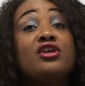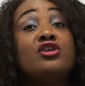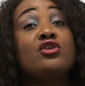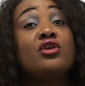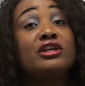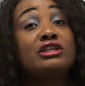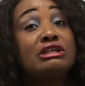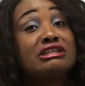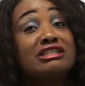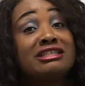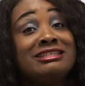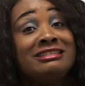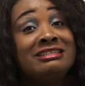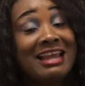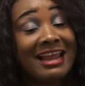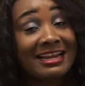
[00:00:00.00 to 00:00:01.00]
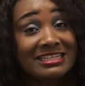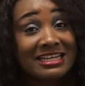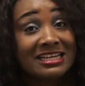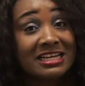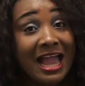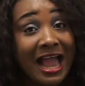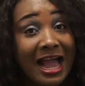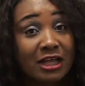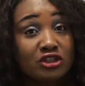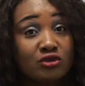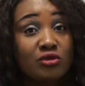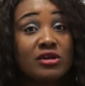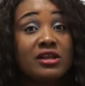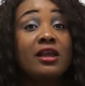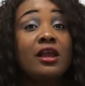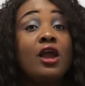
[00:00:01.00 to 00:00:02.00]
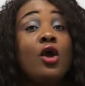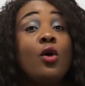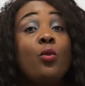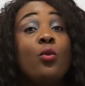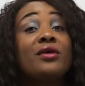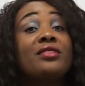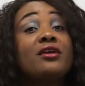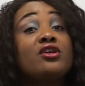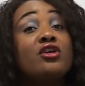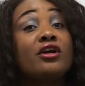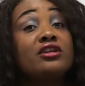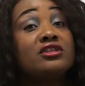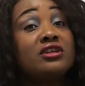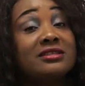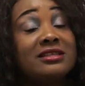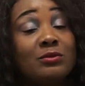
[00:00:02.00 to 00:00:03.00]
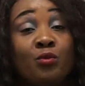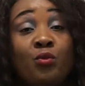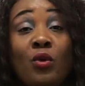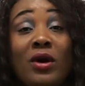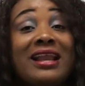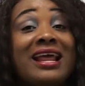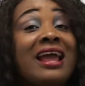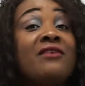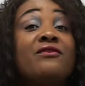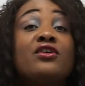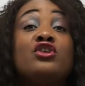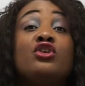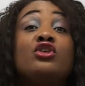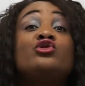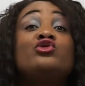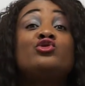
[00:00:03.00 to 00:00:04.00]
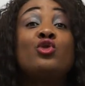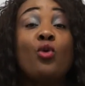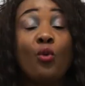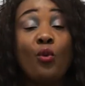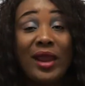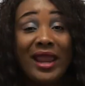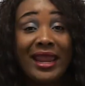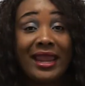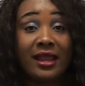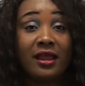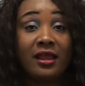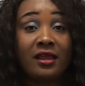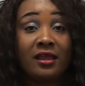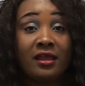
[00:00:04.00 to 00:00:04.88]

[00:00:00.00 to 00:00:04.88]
you're just dating casually, whether you're just whatever you're doing